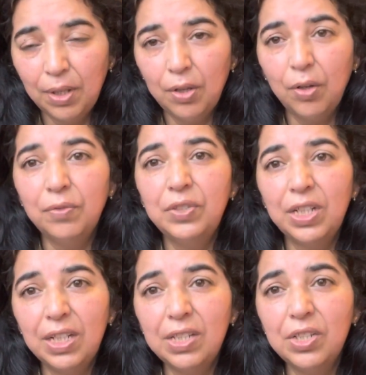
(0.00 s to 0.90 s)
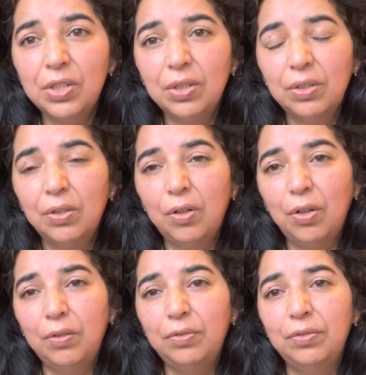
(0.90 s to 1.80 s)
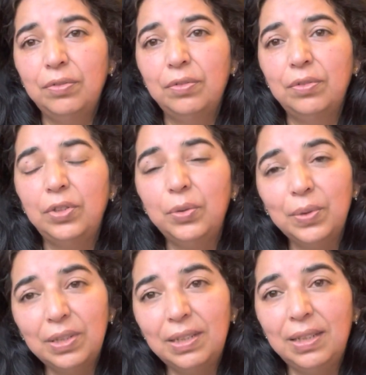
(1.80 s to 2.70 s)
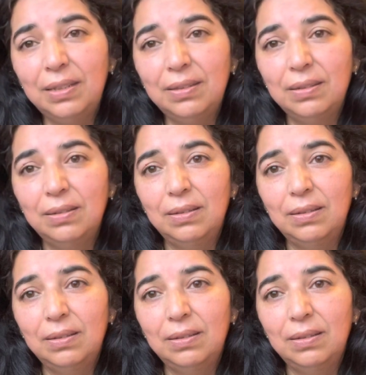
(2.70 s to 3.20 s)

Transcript: of change, of newer things,